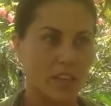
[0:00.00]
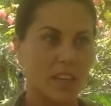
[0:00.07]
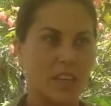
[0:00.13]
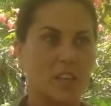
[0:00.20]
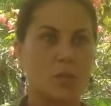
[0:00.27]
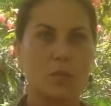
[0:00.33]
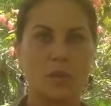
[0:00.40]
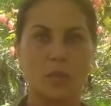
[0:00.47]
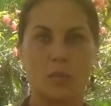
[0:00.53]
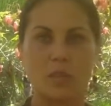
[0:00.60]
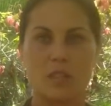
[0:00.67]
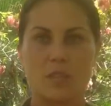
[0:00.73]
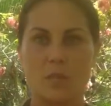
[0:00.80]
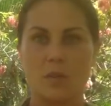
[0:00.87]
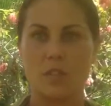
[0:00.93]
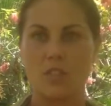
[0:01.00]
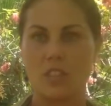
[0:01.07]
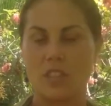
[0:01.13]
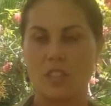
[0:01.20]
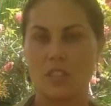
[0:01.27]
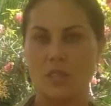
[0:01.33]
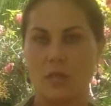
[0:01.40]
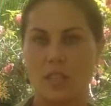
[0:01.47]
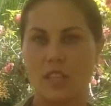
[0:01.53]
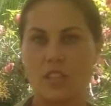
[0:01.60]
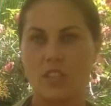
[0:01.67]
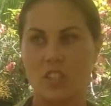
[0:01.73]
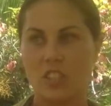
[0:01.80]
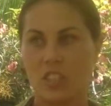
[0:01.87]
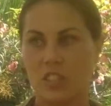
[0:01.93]
other people's emotions to
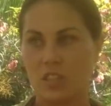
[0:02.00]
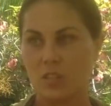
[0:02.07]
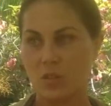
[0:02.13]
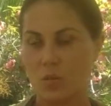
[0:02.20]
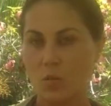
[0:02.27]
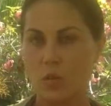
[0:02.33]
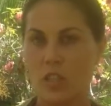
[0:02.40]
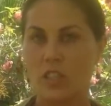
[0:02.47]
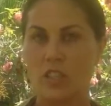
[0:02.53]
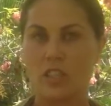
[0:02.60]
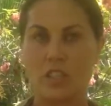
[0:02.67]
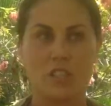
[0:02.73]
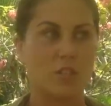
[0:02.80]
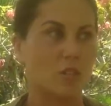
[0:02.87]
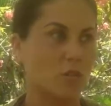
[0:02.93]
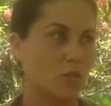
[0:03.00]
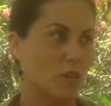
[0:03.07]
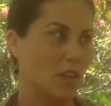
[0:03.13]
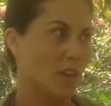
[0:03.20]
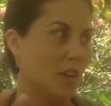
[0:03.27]
energies to words to,